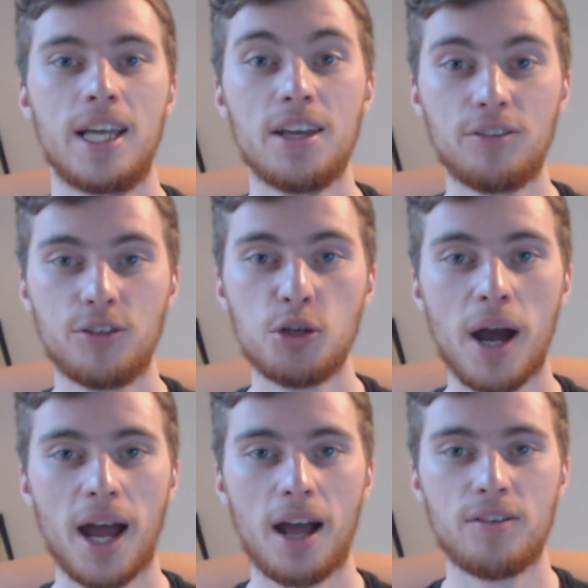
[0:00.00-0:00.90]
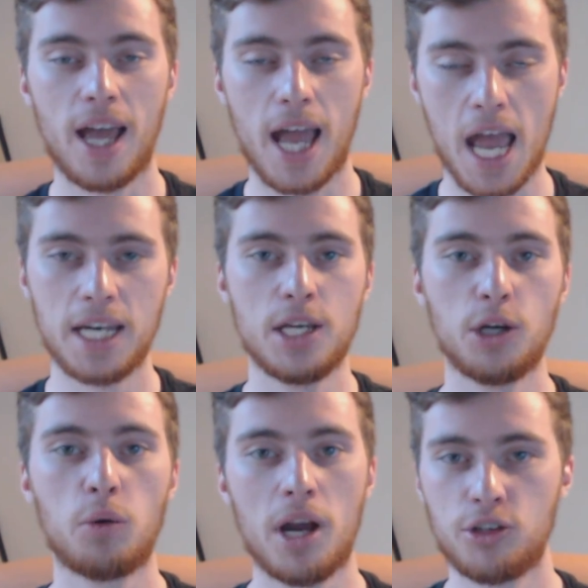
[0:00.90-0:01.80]
If you have any
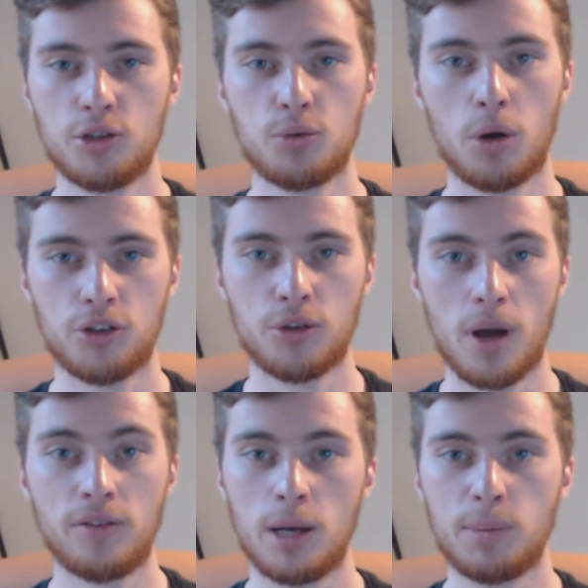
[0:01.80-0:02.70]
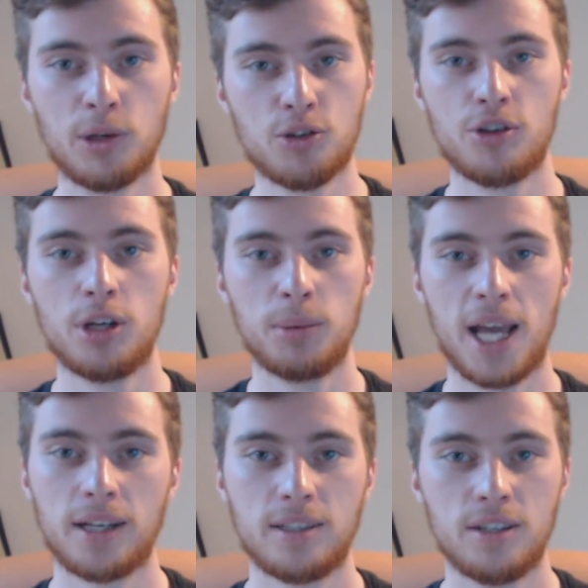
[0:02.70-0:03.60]
questions whatsoever, I'm
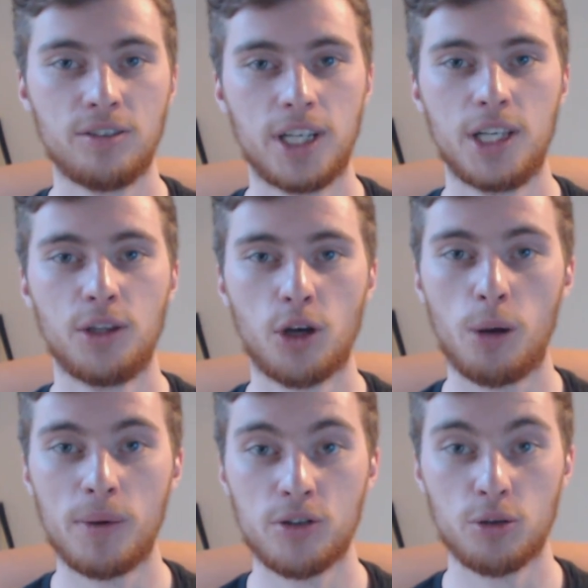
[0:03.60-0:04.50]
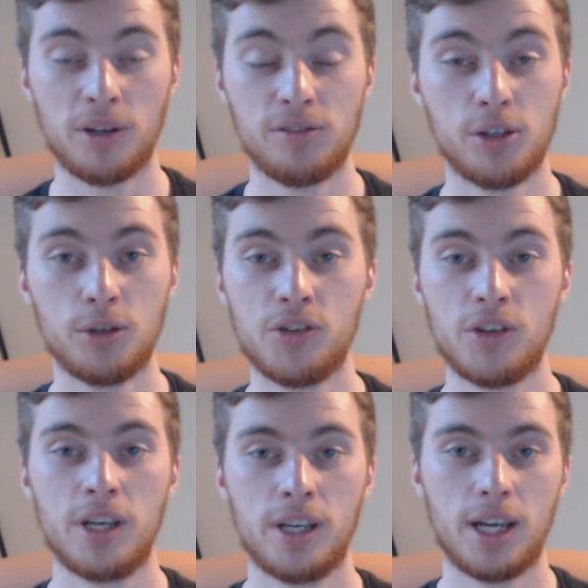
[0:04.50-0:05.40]
extremely active in the comments with my viewers.